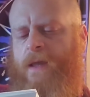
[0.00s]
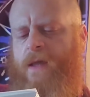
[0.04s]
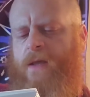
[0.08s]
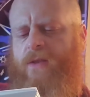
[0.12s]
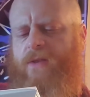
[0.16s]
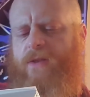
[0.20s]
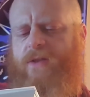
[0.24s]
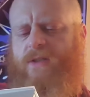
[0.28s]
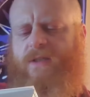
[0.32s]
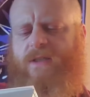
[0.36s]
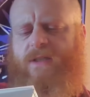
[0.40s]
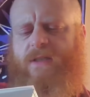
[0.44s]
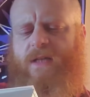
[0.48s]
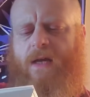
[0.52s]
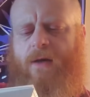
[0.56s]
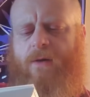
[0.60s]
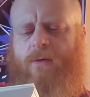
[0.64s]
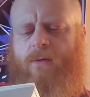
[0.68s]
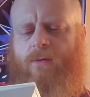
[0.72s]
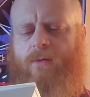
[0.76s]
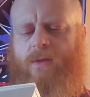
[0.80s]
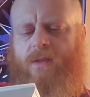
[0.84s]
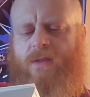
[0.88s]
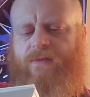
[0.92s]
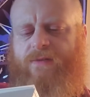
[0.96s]
The
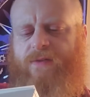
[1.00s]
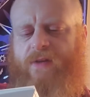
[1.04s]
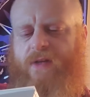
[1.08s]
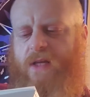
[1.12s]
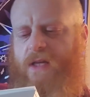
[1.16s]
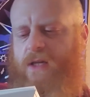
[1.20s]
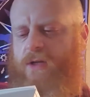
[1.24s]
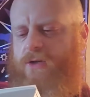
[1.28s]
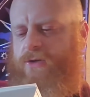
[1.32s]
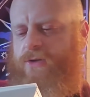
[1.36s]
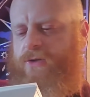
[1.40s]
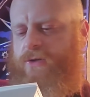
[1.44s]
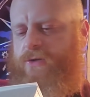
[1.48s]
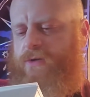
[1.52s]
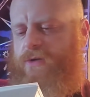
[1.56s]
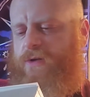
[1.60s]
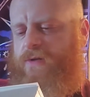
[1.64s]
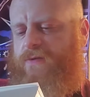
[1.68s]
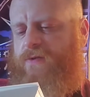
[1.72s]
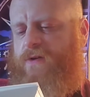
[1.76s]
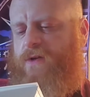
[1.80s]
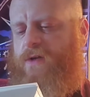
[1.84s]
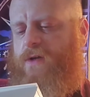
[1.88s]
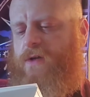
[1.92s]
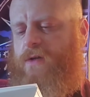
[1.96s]
sound was of a nature
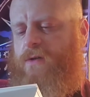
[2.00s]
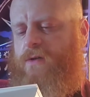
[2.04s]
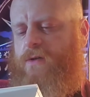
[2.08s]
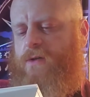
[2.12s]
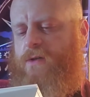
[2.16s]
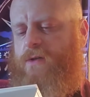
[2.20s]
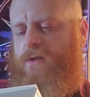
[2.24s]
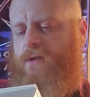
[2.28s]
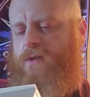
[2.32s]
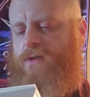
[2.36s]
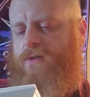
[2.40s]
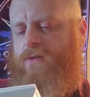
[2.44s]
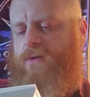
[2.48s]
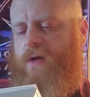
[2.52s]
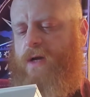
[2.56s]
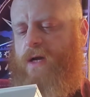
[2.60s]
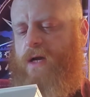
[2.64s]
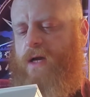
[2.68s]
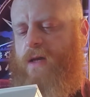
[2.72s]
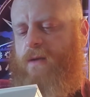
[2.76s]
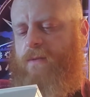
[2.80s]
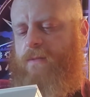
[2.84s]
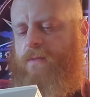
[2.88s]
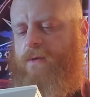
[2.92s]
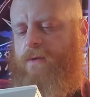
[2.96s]
difficult to
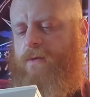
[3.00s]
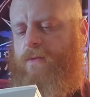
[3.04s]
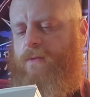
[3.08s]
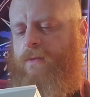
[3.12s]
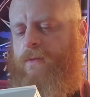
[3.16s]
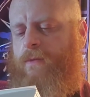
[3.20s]
describe.